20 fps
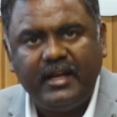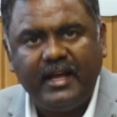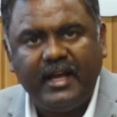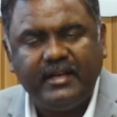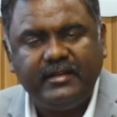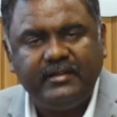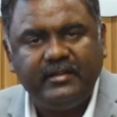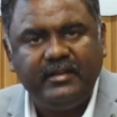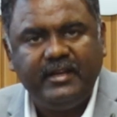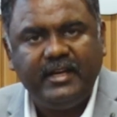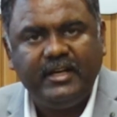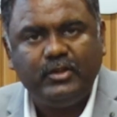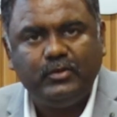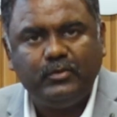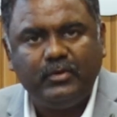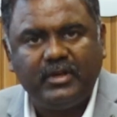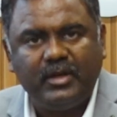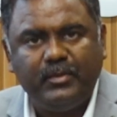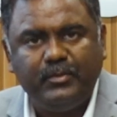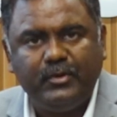and relay it
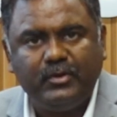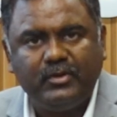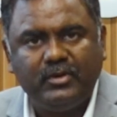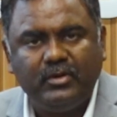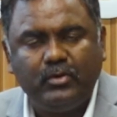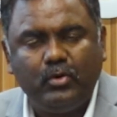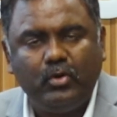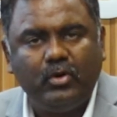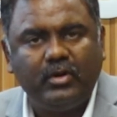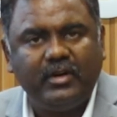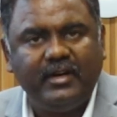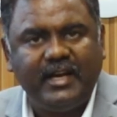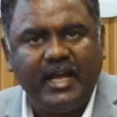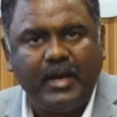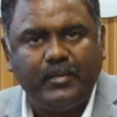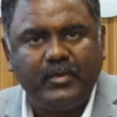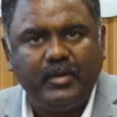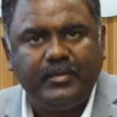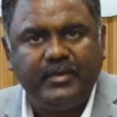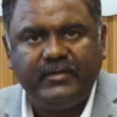to a computer or a
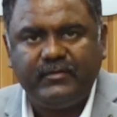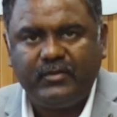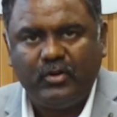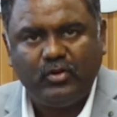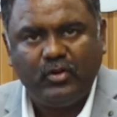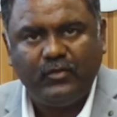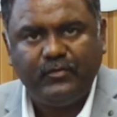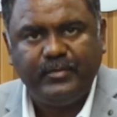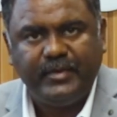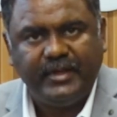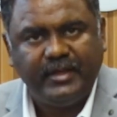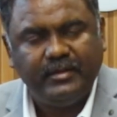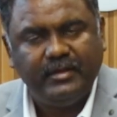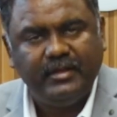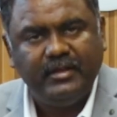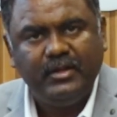laptop in front of me.